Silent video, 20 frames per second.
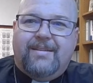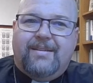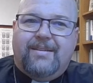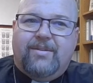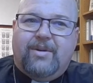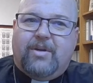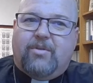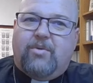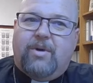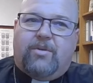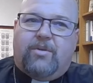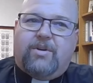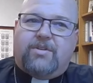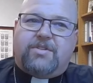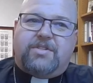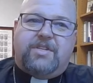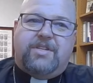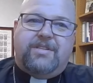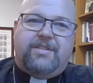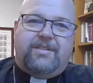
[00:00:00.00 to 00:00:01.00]
When, when
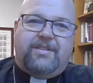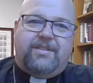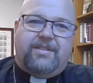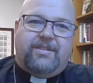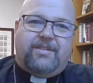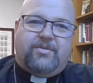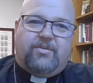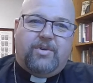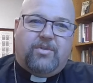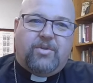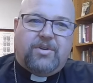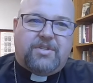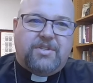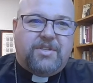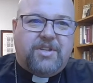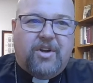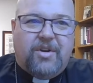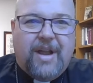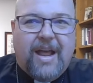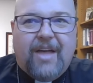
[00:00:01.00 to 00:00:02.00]
Christian when
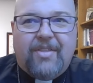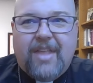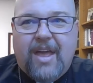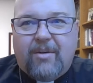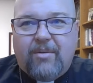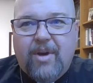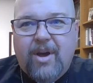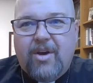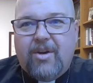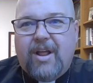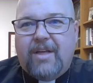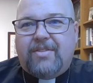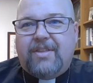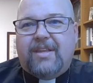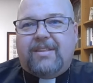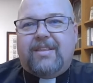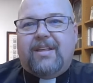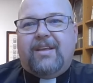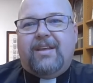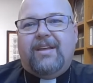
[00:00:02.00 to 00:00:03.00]
Christians go down that road, I
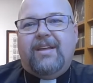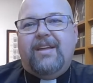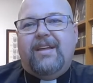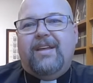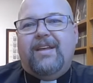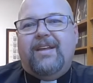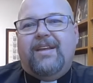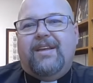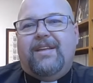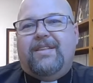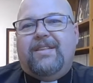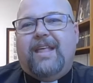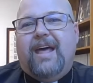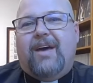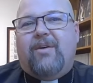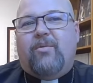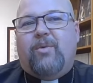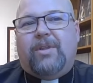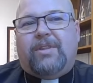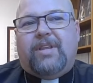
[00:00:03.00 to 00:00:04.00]
think they
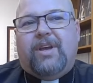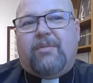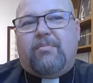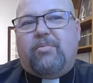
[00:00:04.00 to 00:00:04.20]
that what they're